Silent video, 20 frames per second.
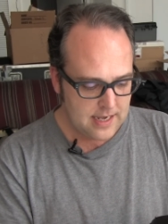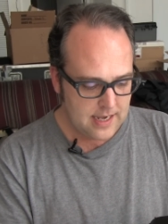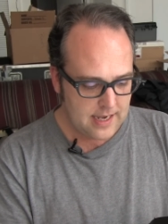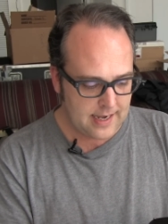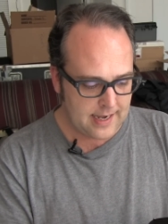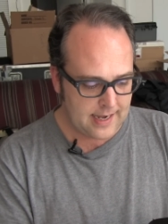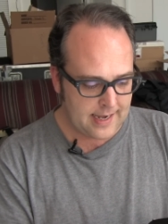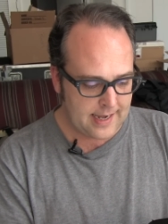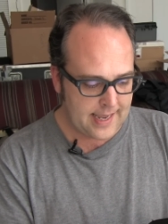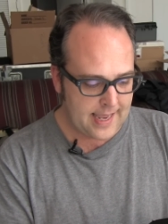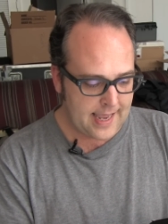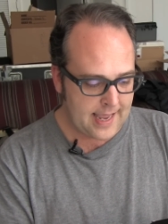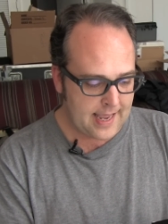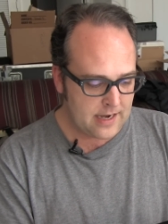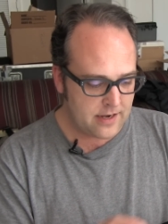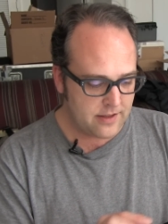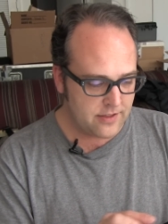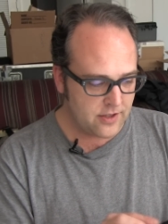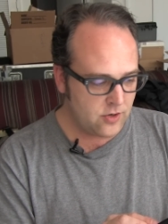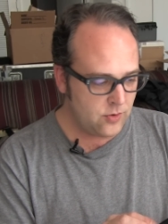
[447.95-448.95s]
Uh,
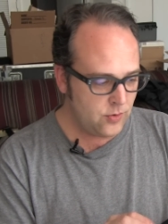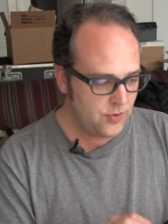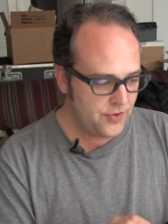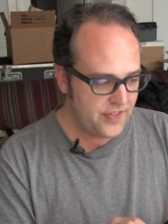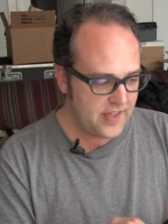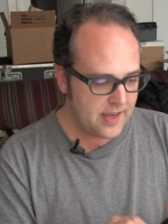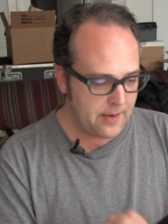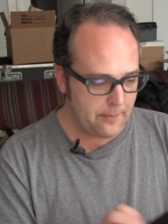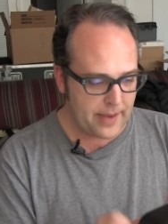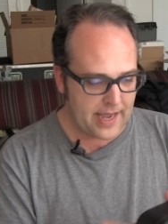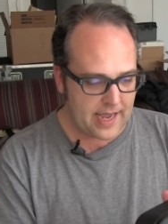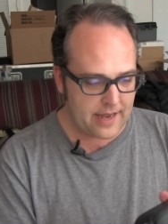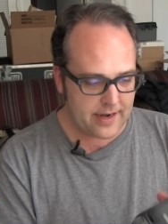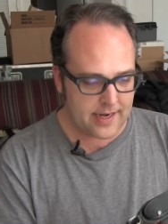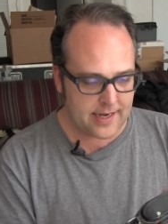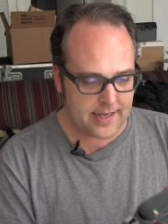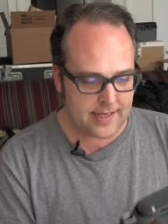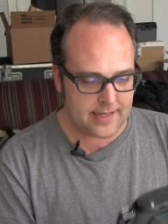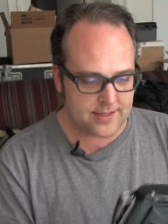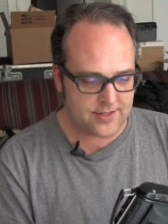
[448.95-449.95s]
and the cool thing about
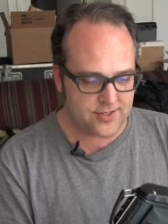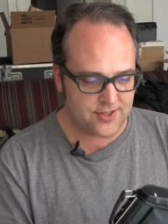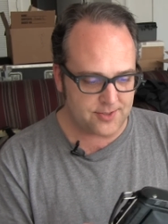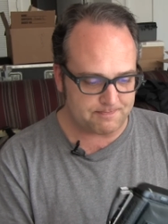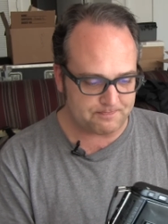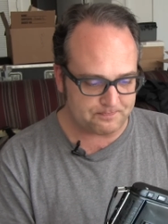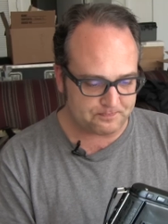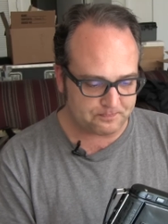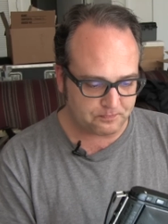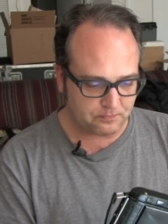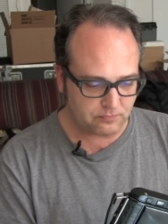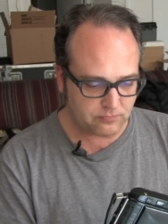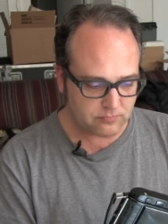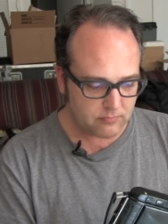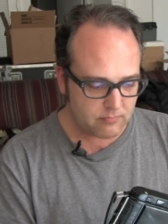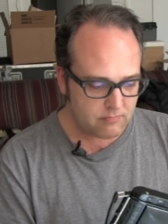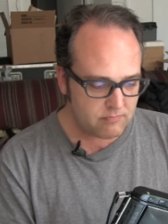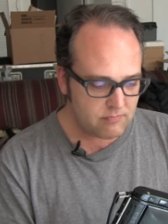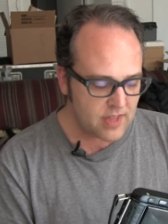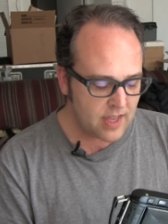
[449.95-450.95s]
it is,
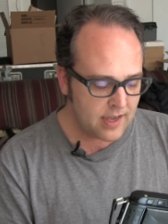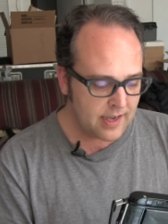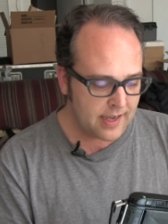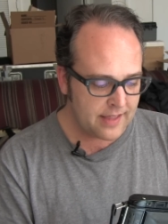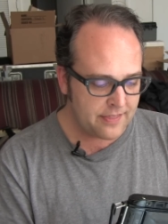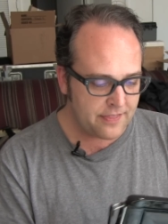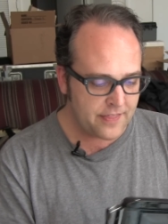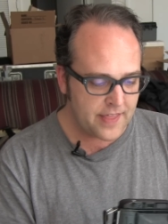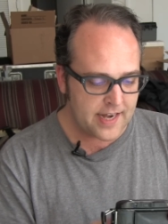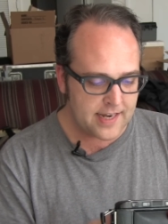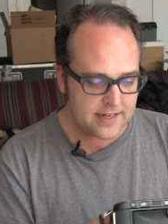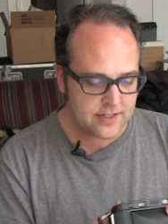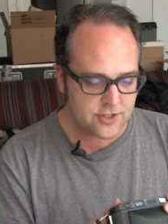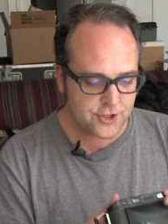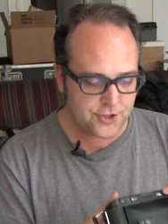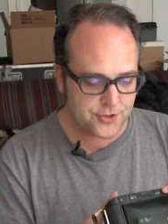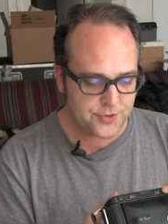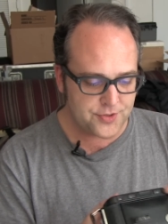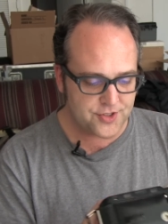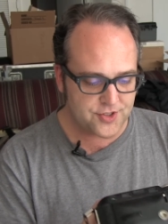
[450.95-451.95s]
uh, that it
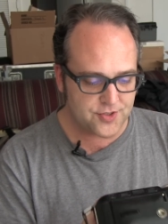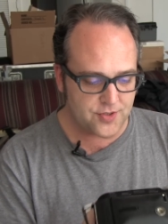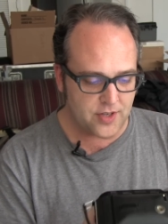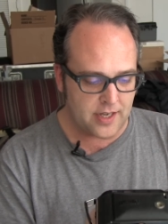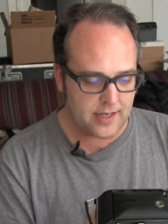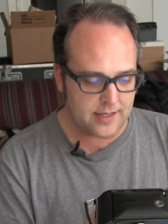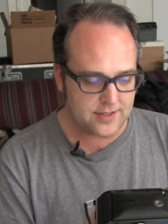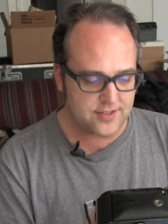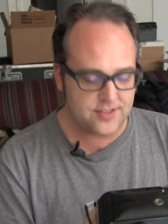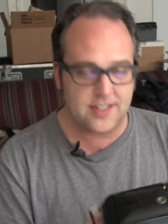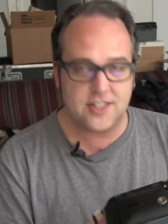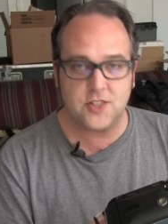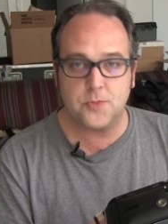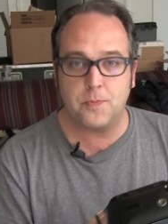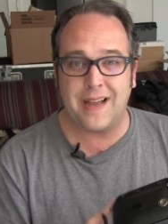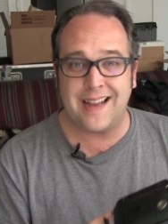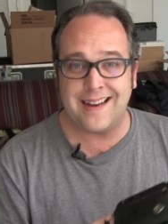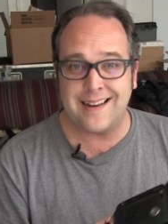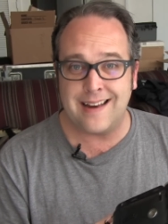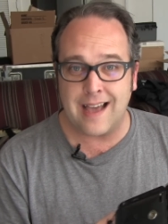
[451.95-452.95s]
shoots uh, six
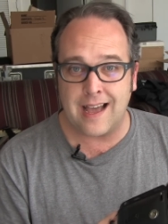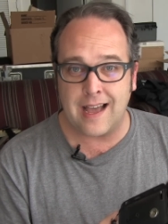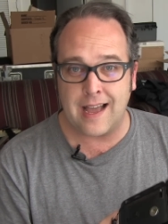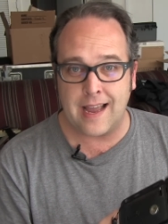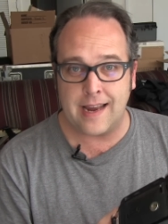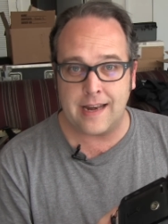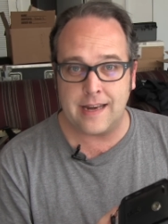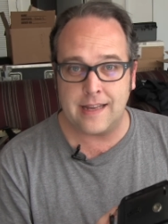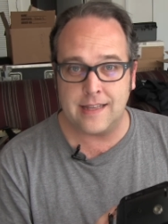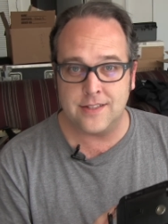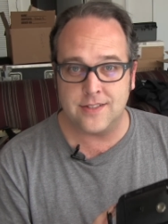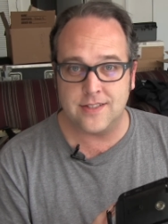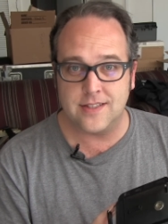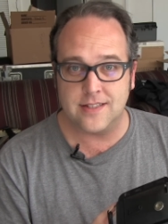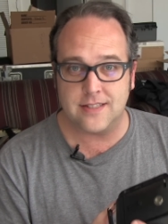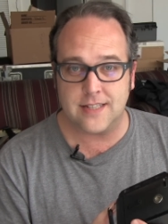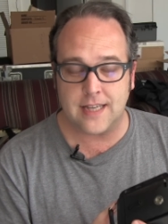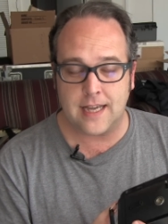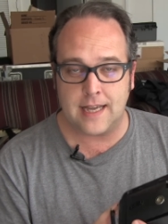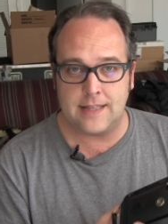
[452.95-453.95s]
by nine is
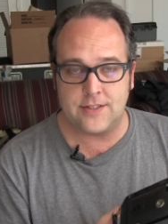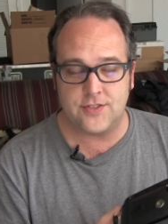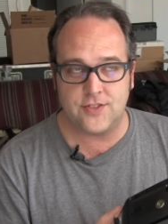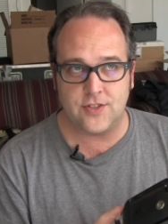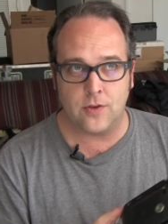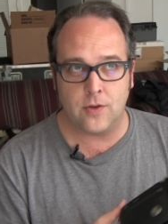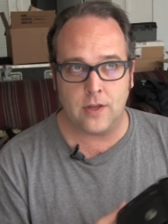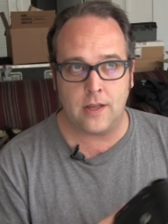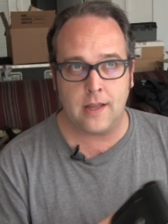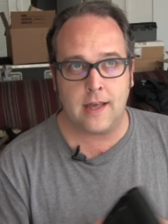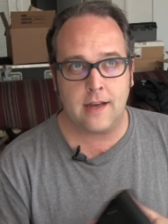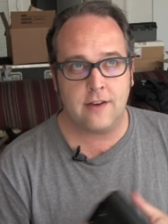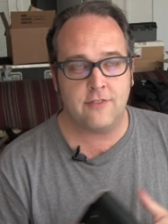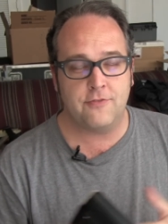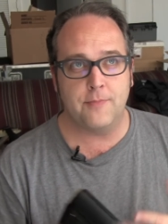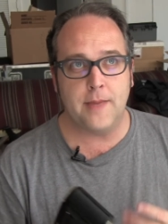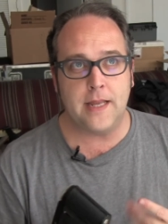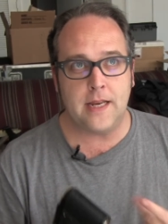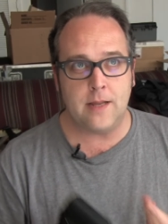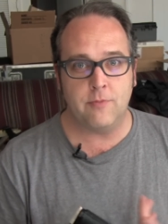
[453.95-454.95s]
the size. So a lot
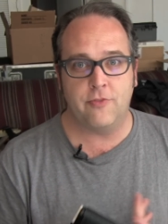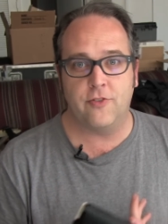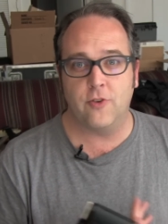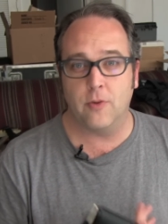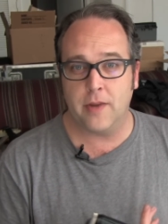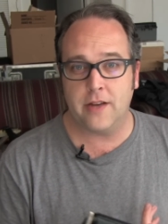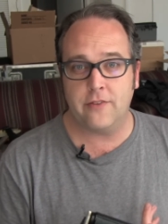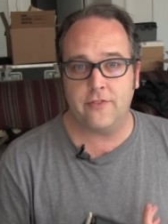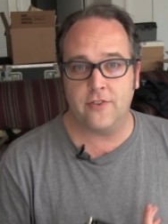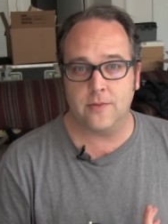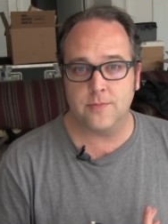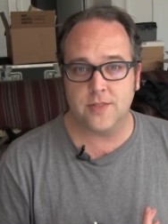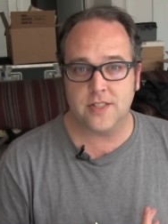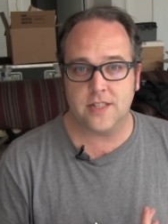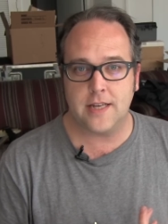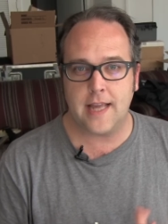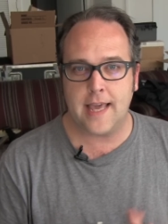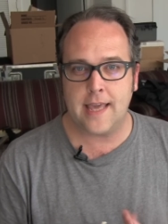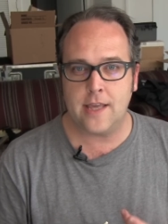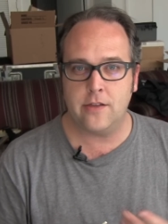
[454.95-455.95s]
of medium format films
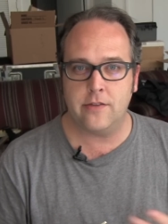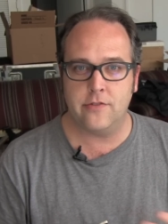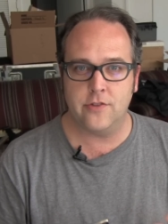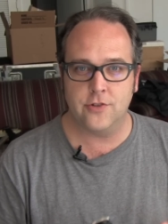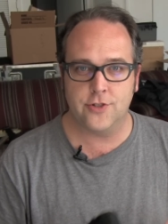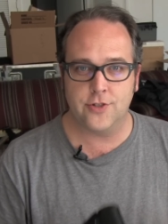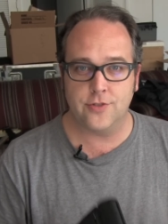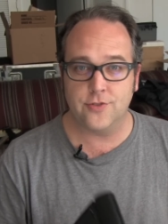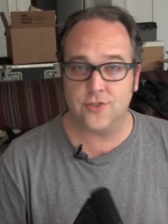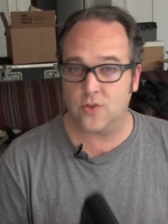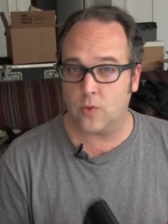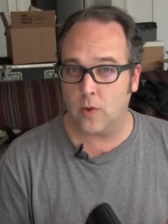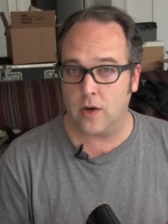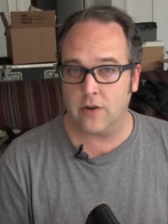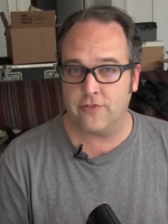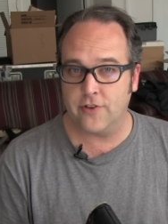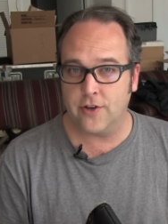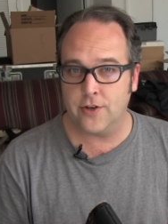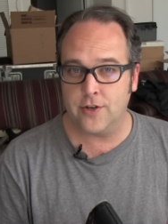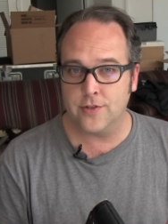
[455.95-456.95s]
today either shoot
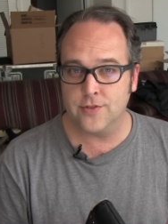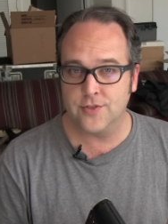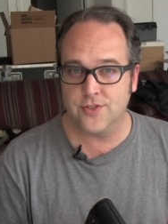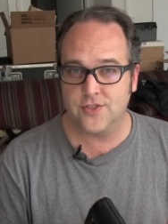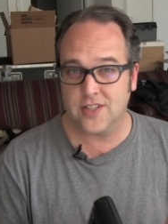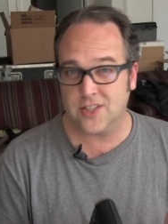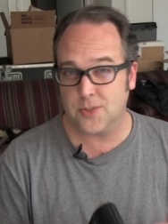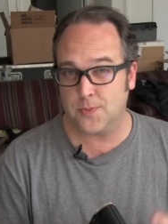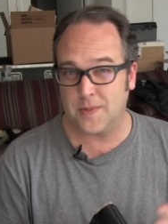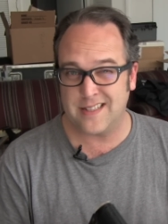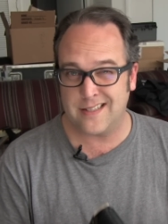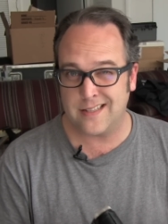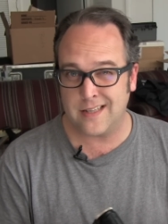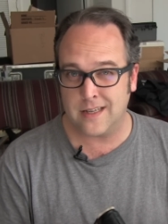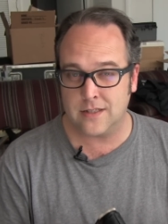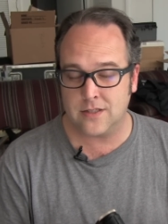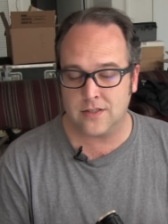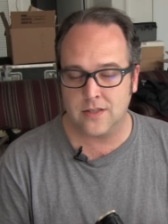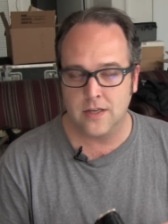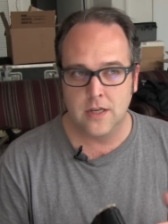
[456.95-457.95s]
square photos six by
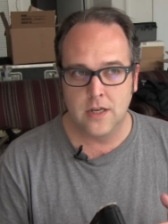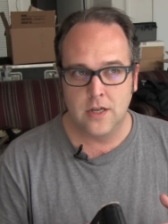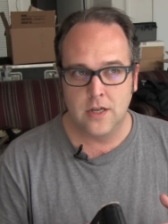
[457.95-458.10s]
six